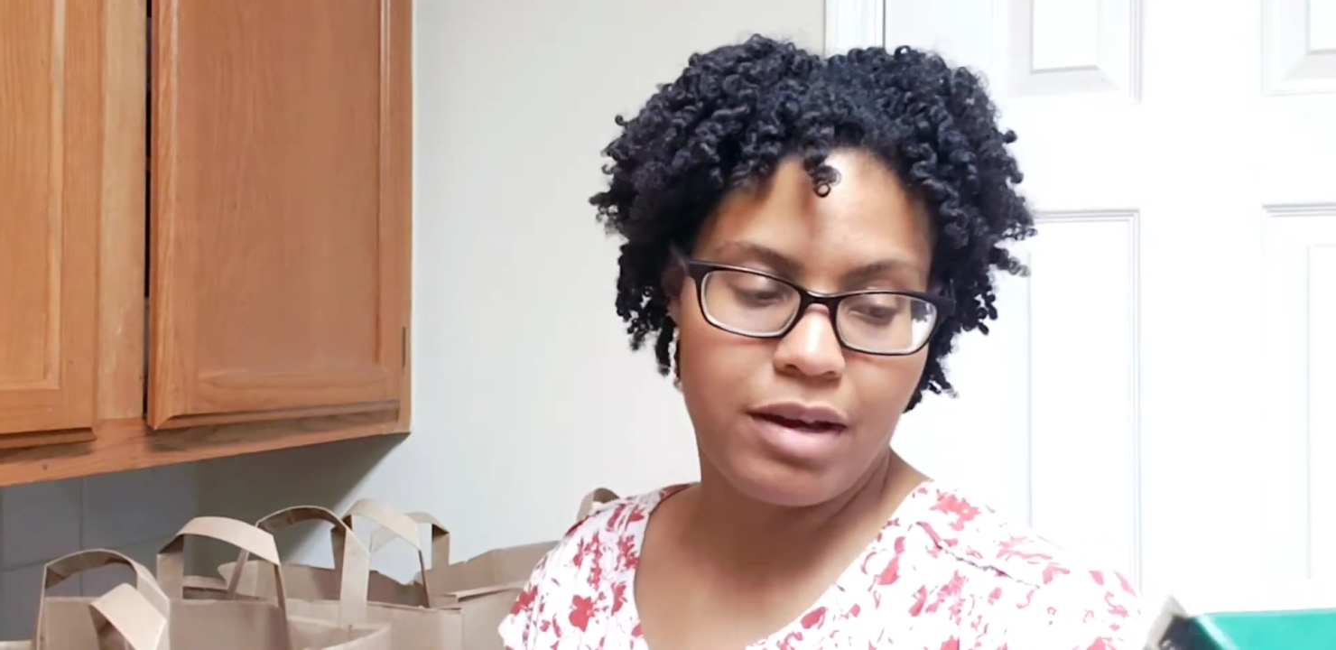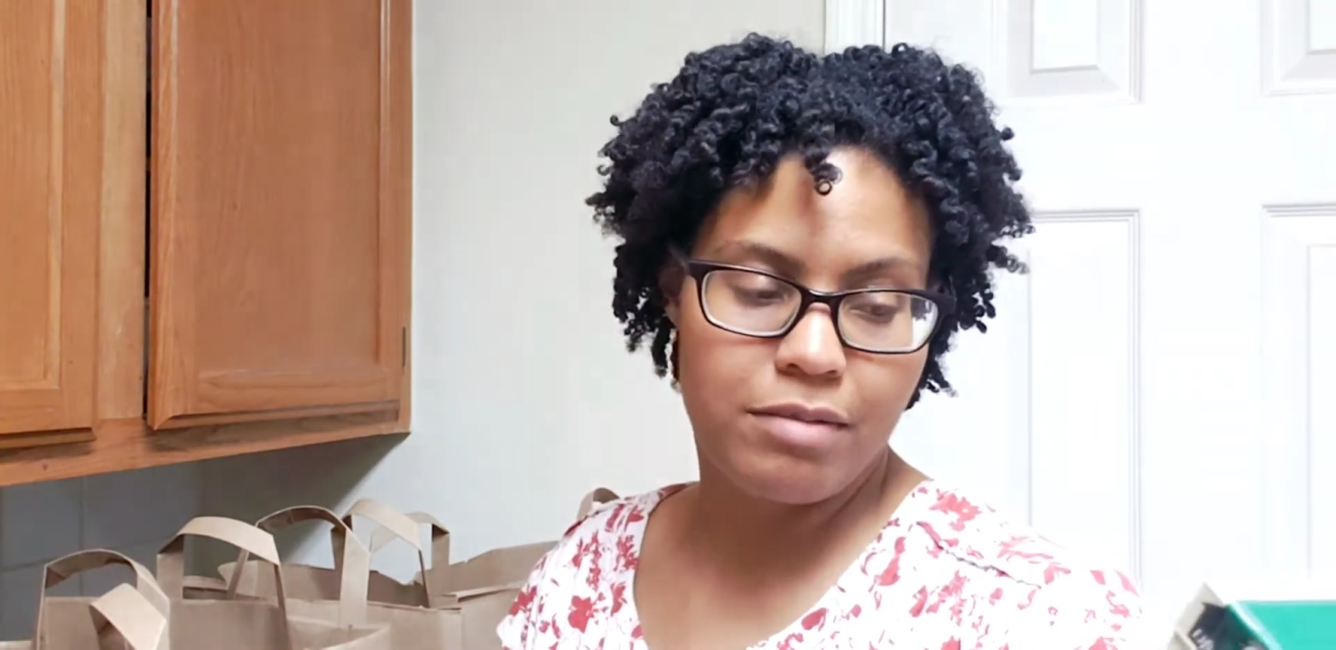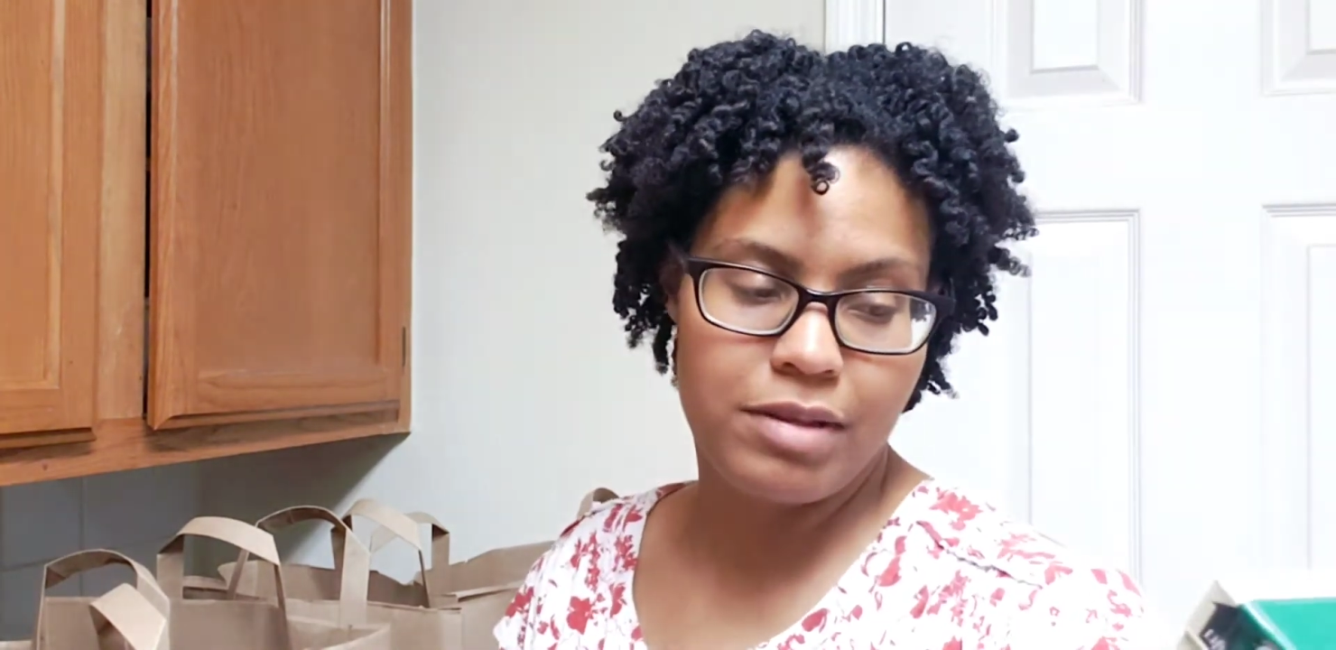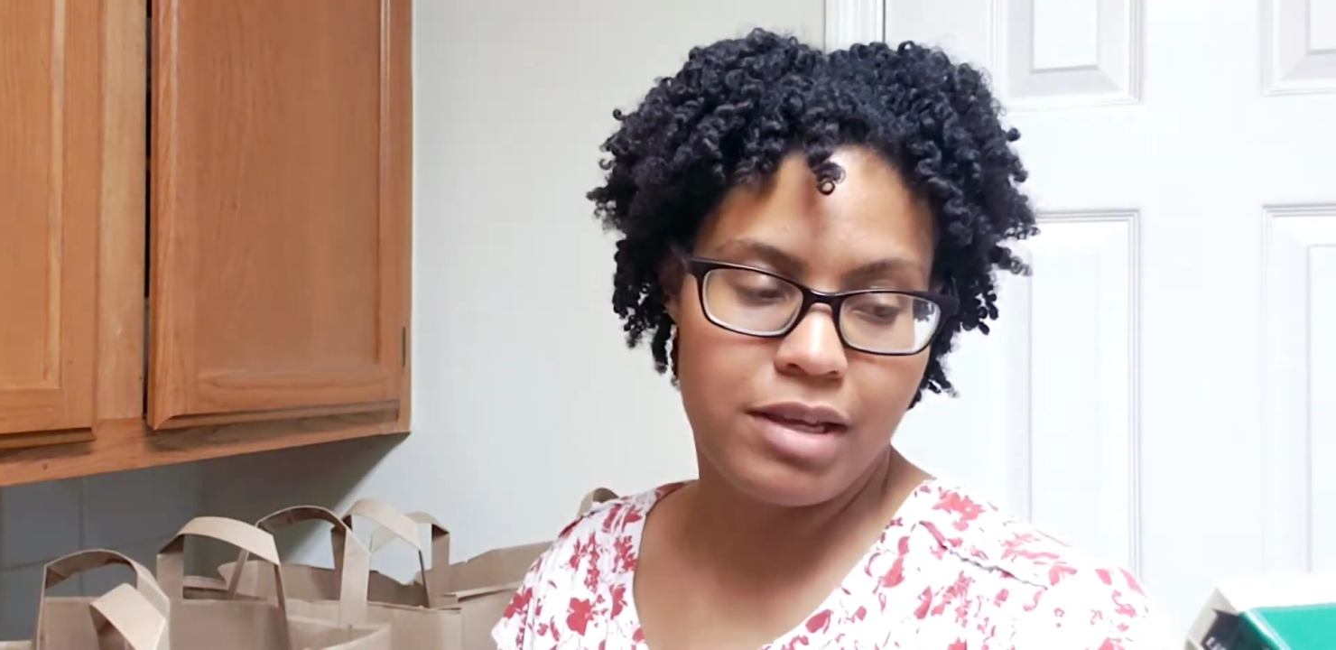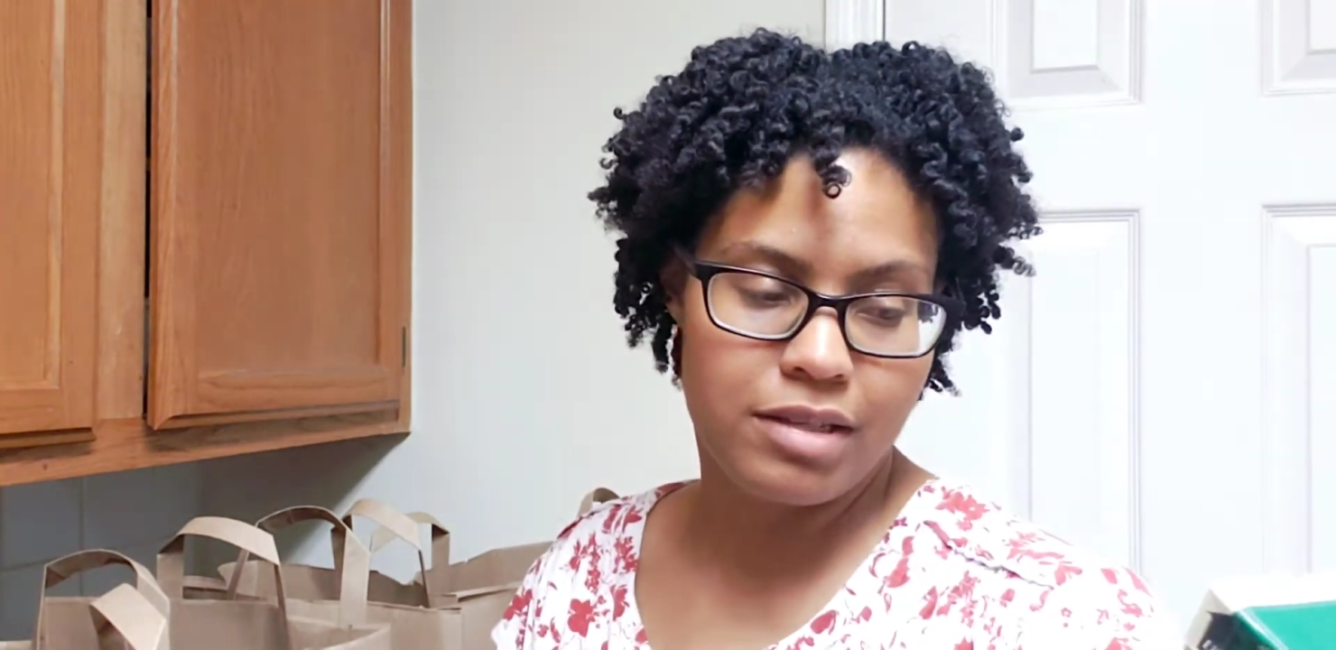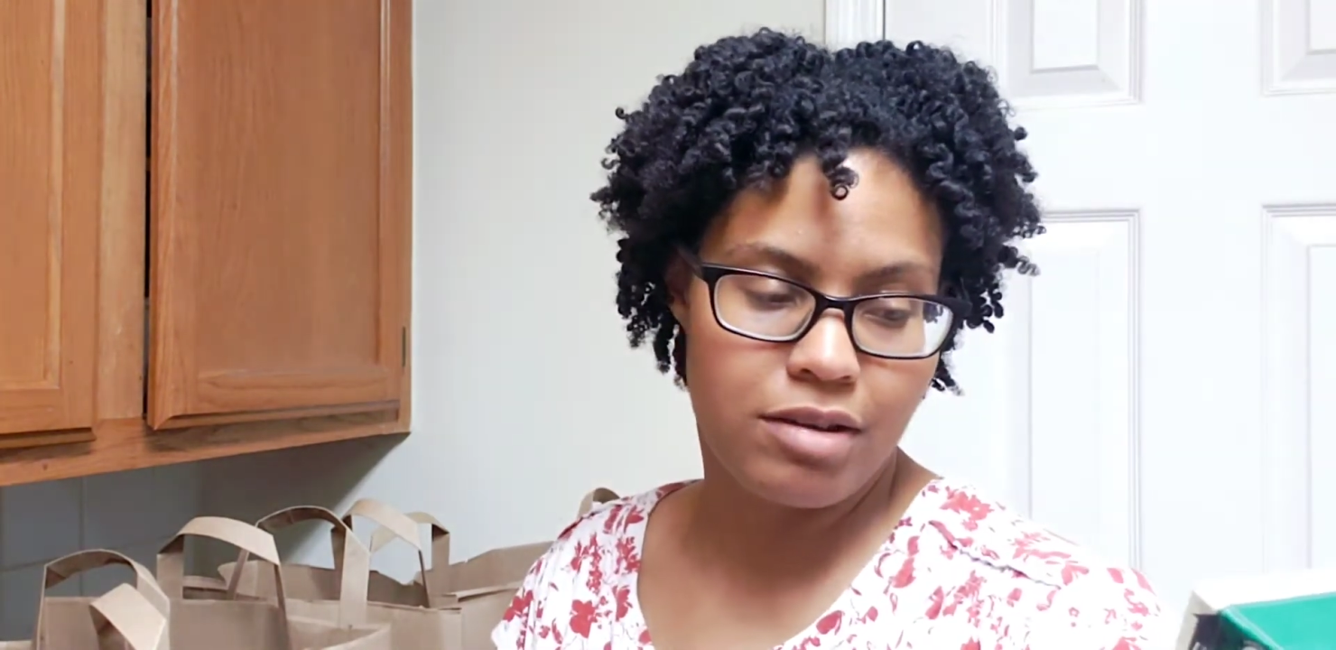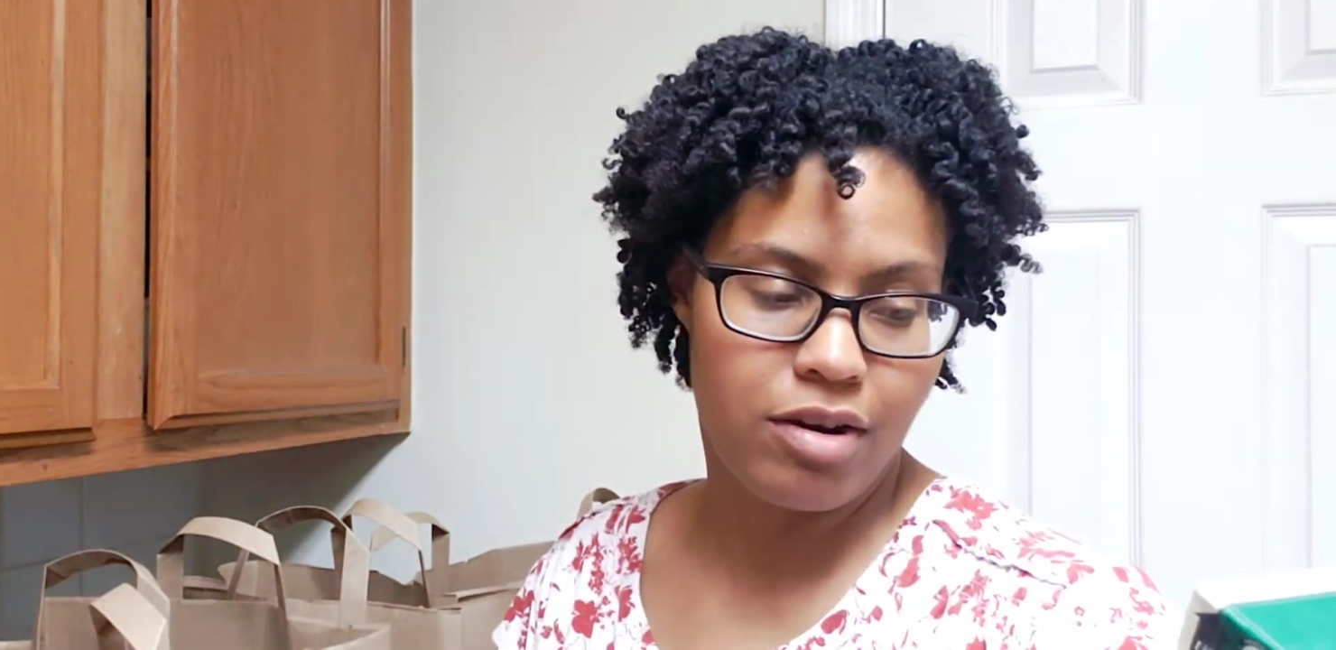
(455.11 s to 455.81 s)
up this